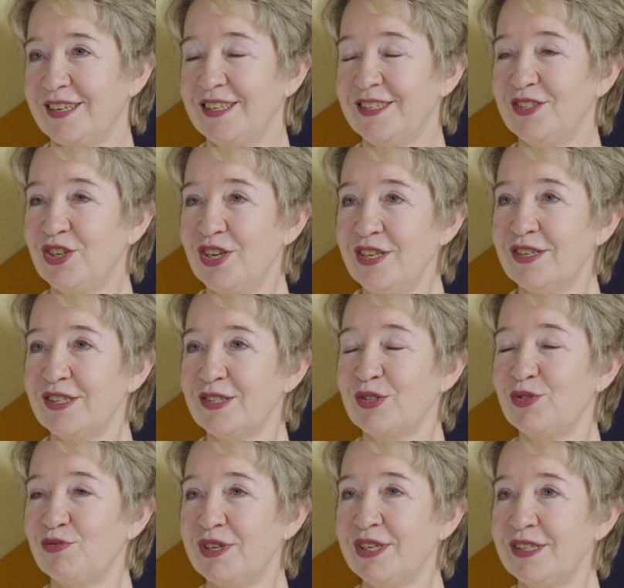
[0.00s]
In general,
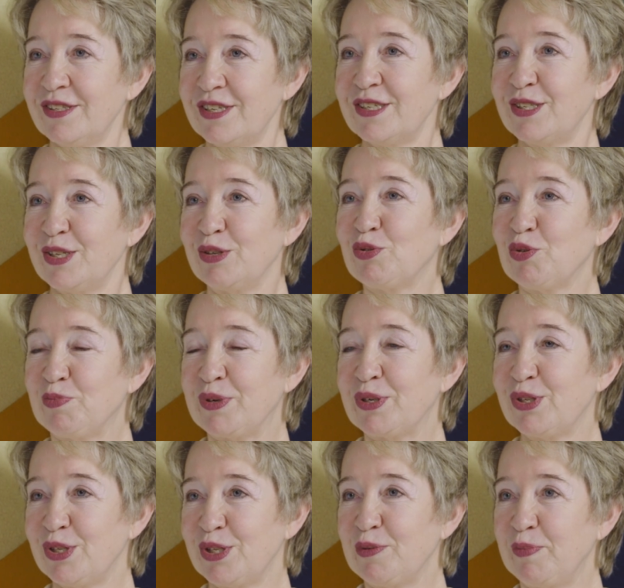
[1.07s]
it's very interesting to
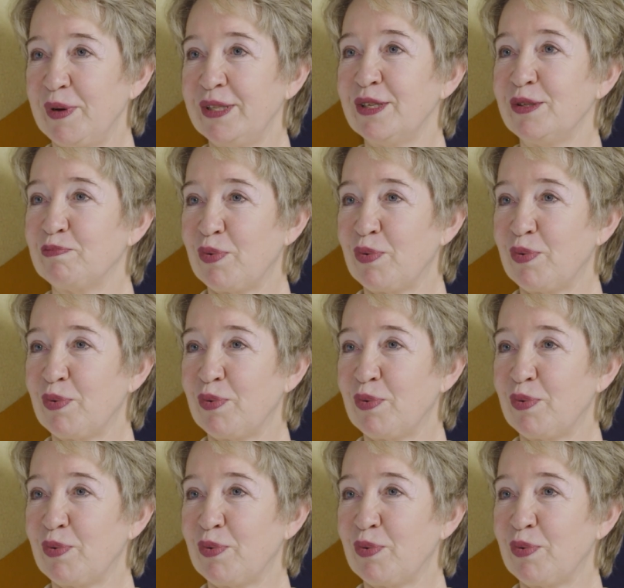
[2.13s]
participate in